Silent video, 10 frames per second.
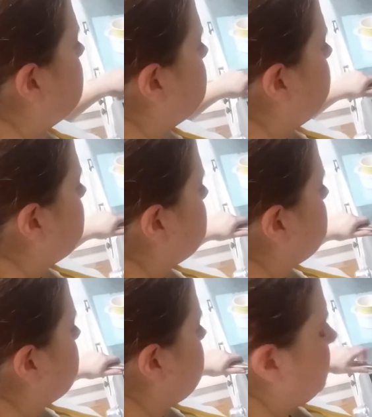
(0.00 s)
there's much
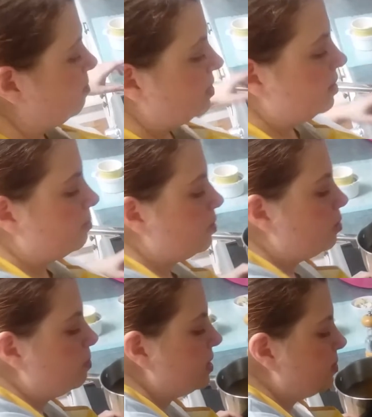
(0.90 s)
stock there, but it
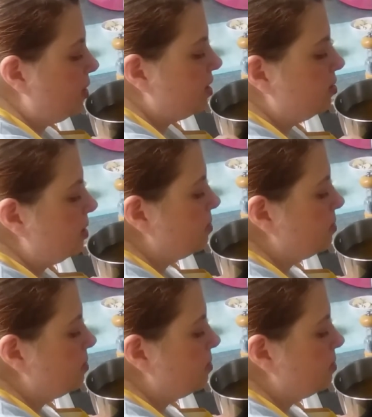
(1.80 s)
will be quite a lot.